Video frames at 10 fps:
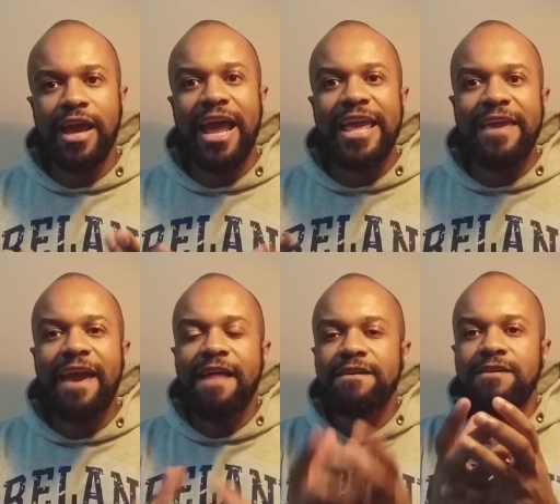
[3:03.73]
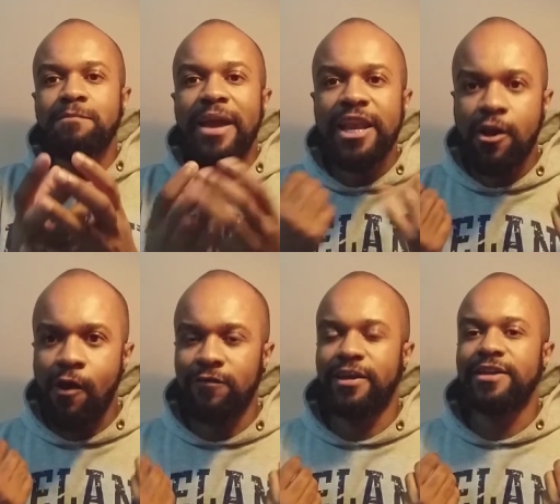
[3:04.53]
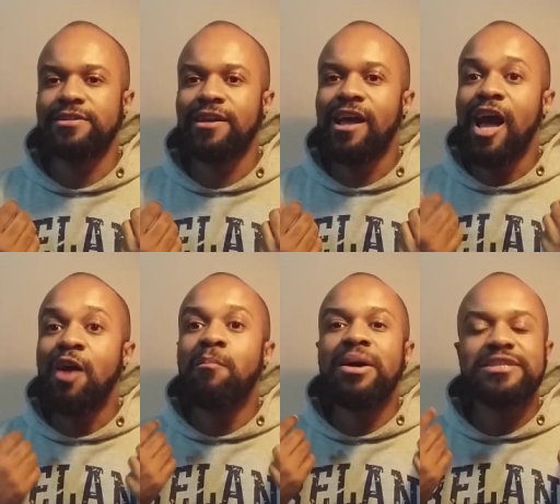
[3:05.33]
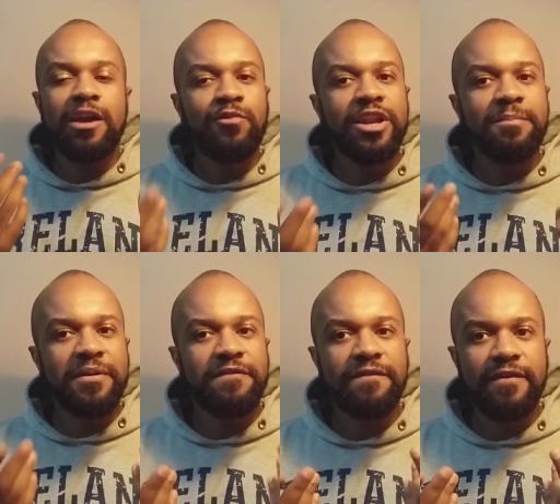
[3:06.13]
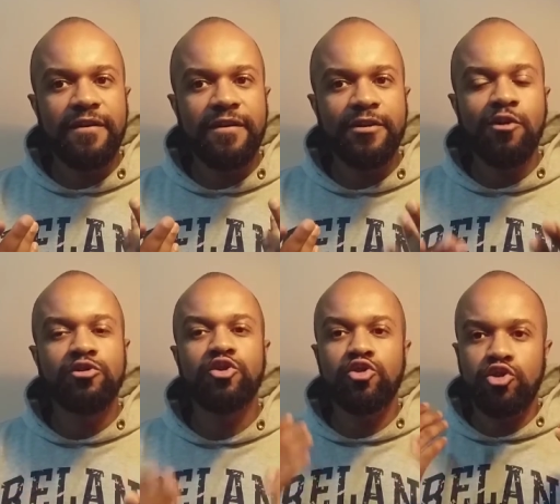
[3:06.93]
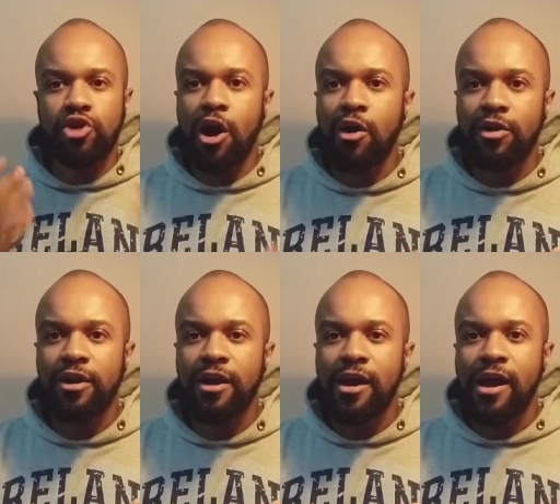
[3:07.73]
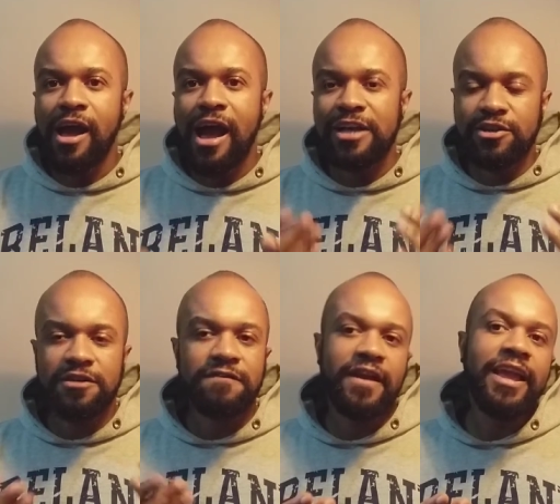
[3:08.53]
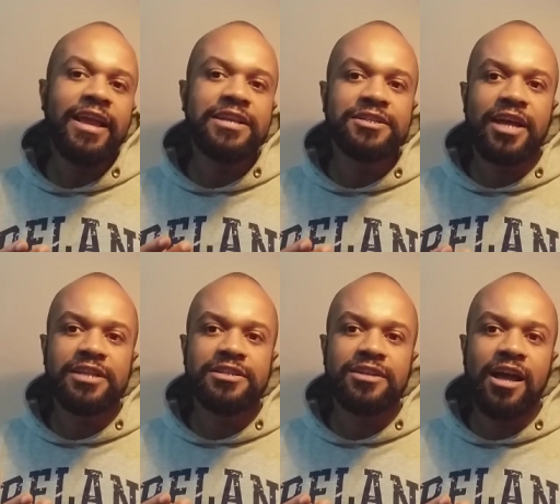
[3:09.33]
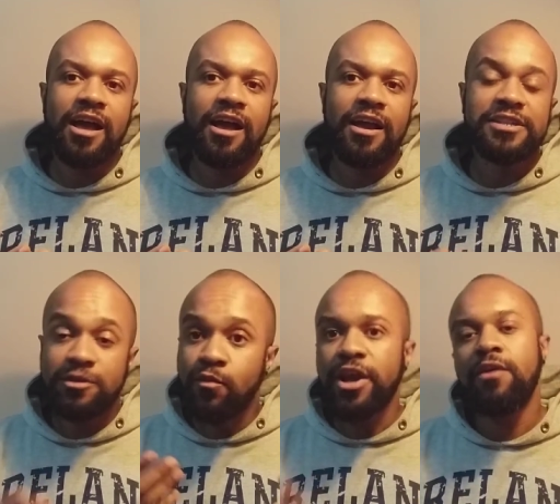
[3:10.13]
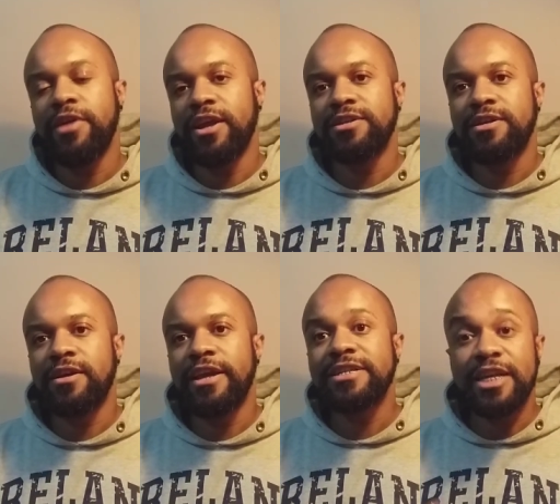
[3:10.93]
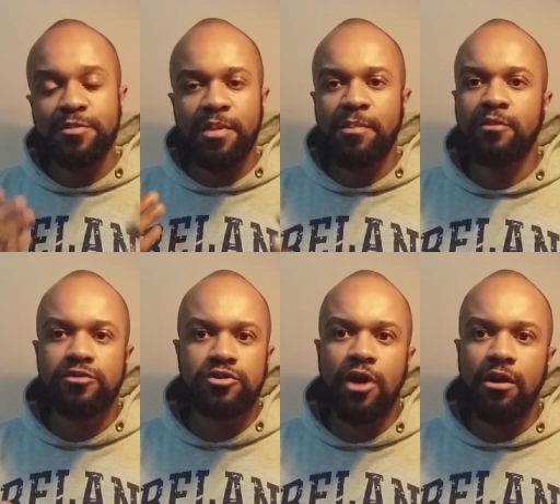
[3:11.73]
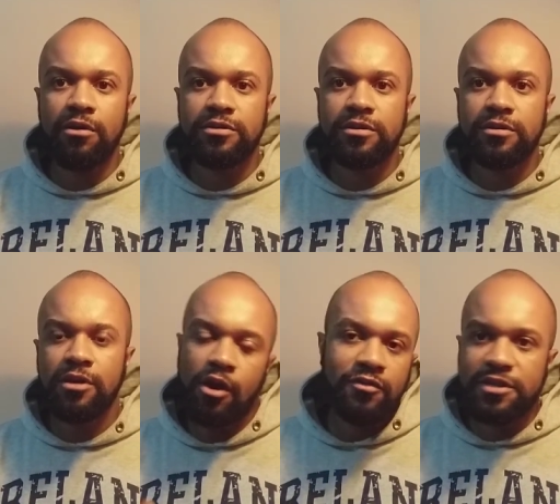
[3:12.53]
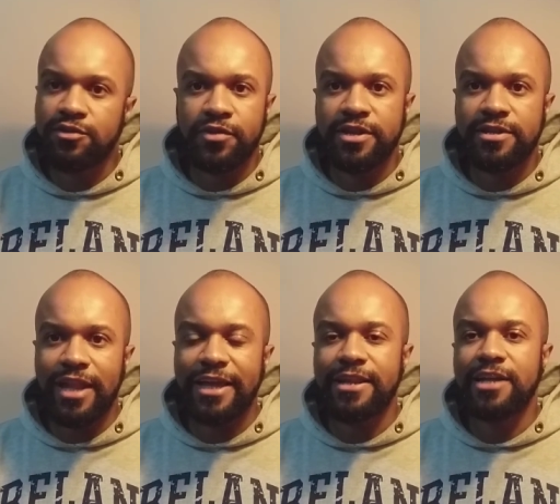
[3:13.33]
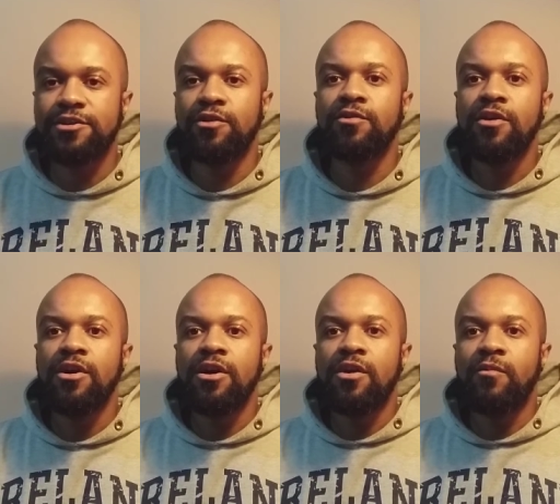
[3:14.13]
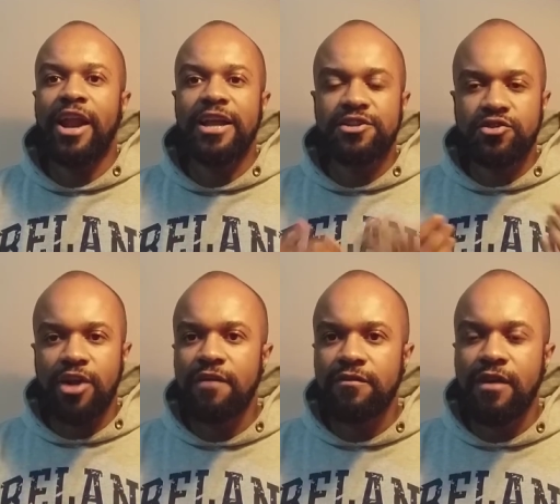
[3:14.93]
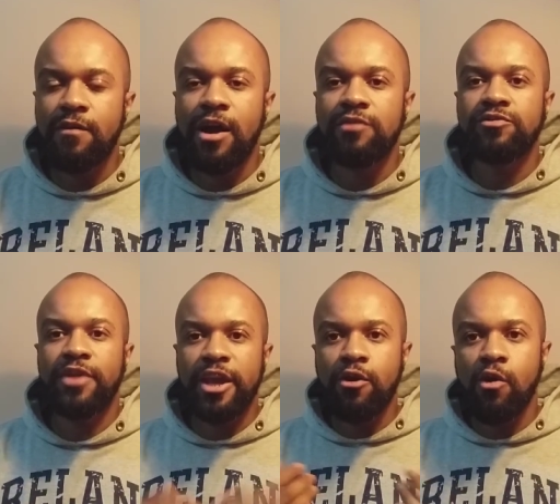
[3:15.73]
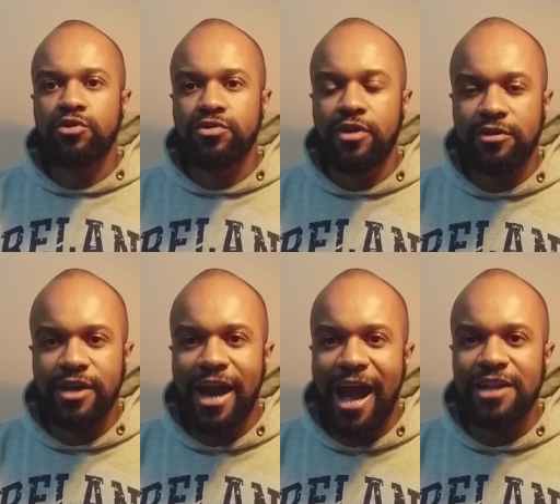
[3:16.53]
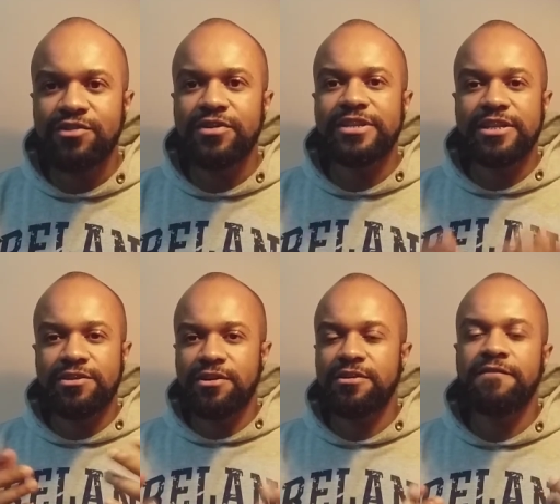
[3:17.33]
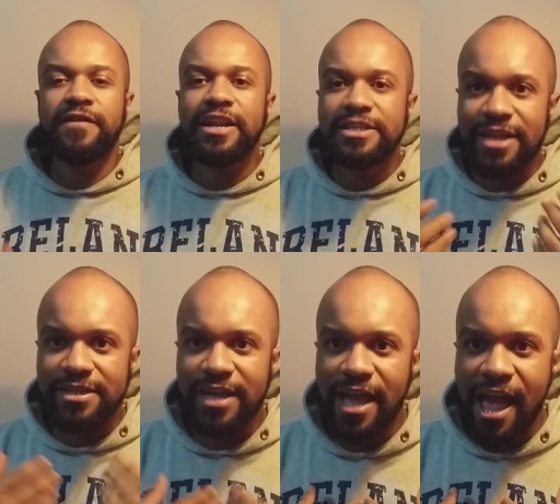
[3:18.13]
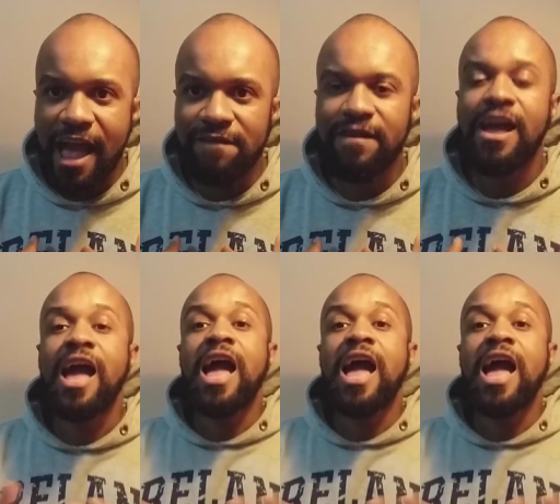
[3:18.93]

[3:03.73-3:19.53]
and I gather many content, but I really prefer, you know, to talk a sort of English that it's real English, English that people talk on the streets like that, you know. When I travel around, when I go to another countries, the sort of English that I have